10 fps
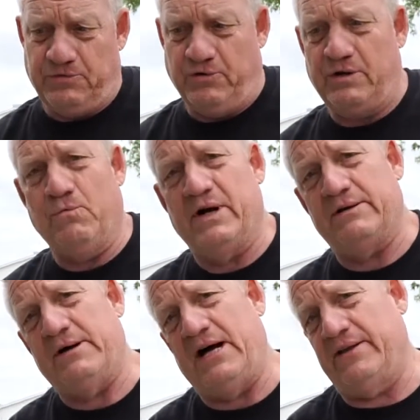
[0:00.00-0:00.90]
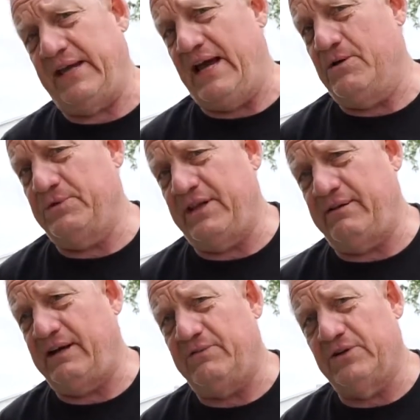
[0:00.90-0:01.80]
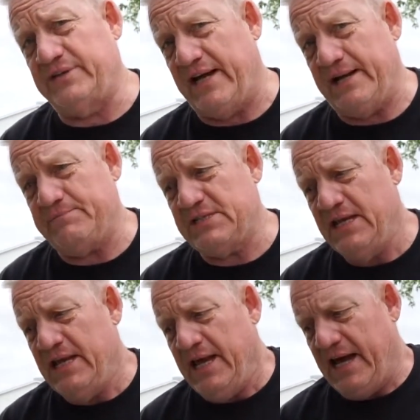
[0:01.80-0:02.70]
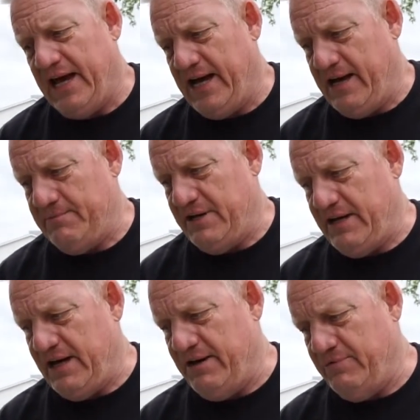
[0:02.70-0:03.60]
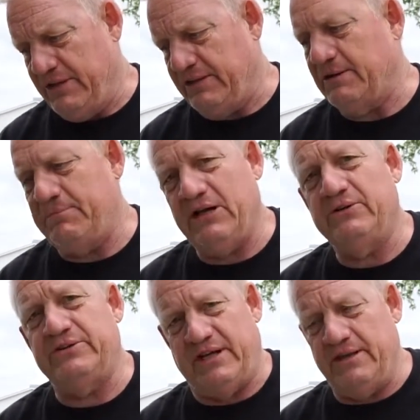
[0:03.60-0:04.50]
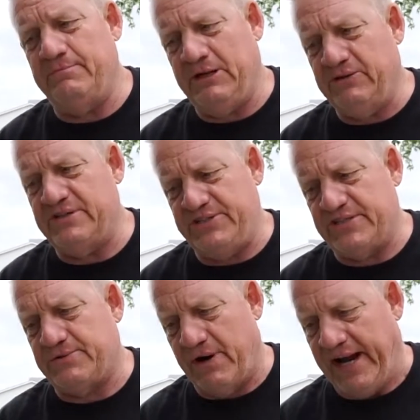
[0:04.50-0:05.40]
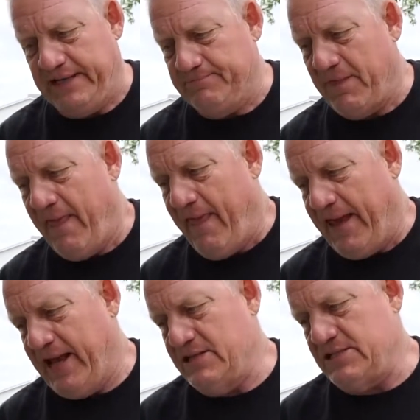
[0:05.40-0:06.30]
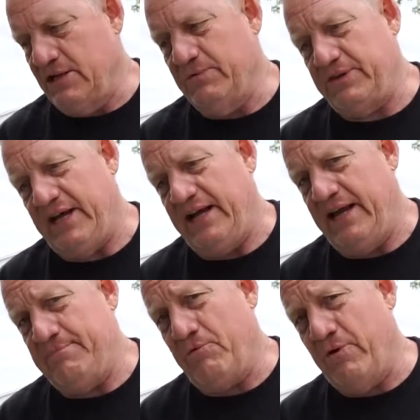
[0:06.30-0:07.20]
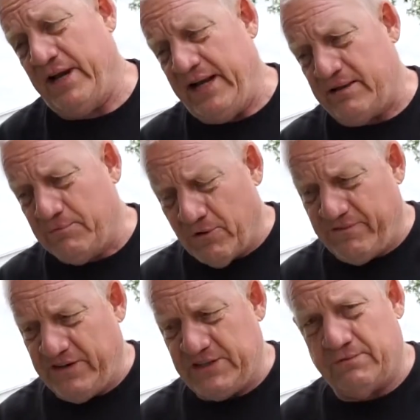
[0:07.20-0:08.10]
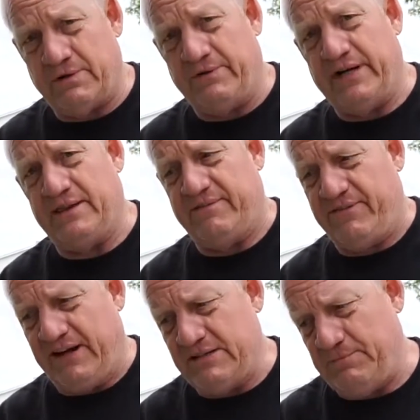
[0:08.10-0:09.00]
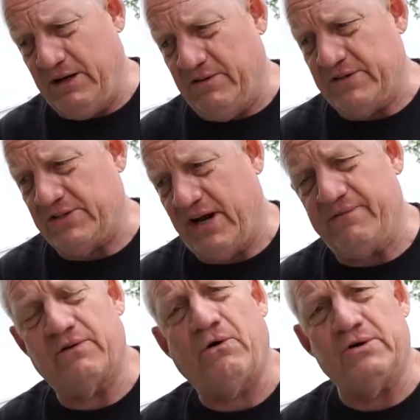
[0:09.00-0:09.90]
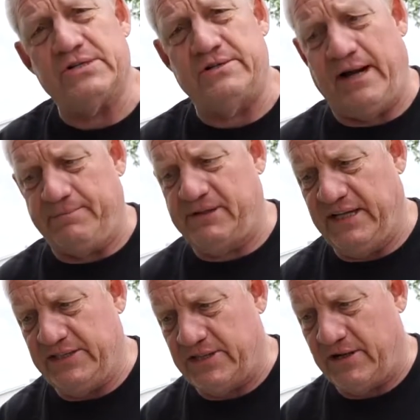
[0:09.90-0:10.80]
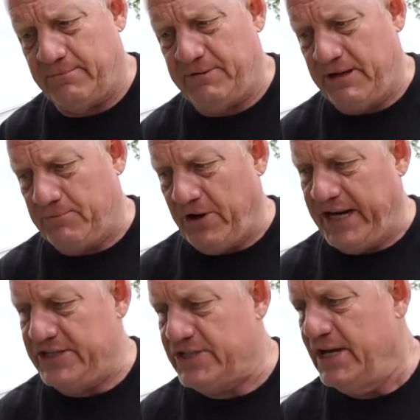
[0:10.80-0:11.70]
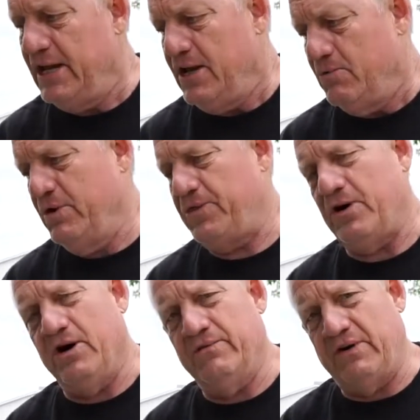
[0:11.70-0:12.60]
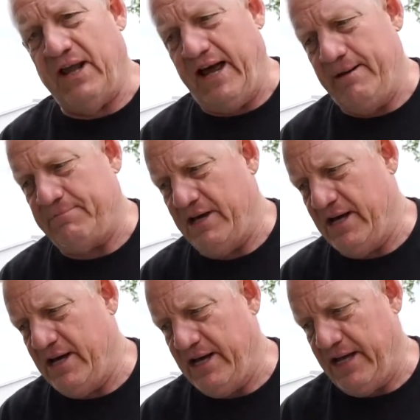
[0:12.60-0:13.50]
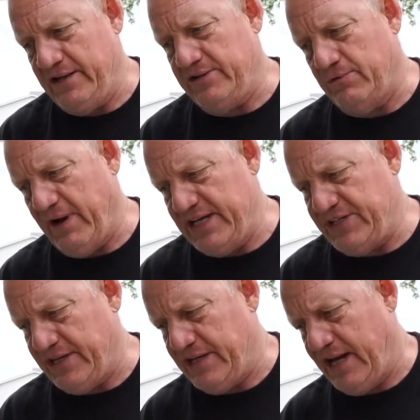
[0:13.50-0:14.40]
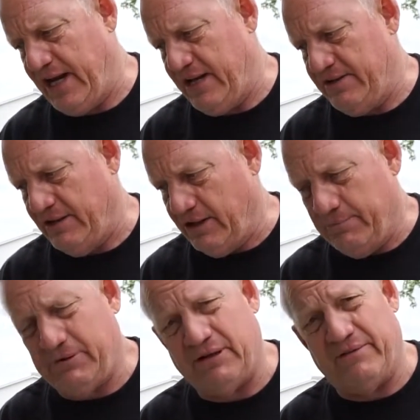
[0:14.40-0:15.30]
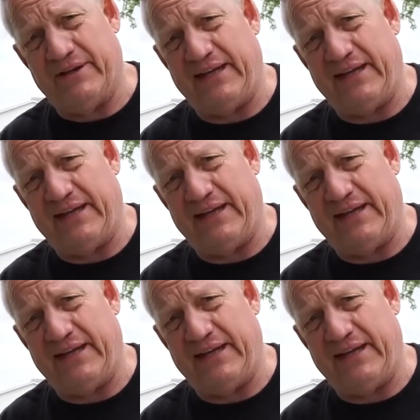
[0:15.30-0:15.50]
31 miles a gallon with this several times. The build is just right. And so with that 8.8 more efficient rear end, the 5-speed overdrive, of course, drops the engine RPM range. With the overlap and duration and the lobe center of the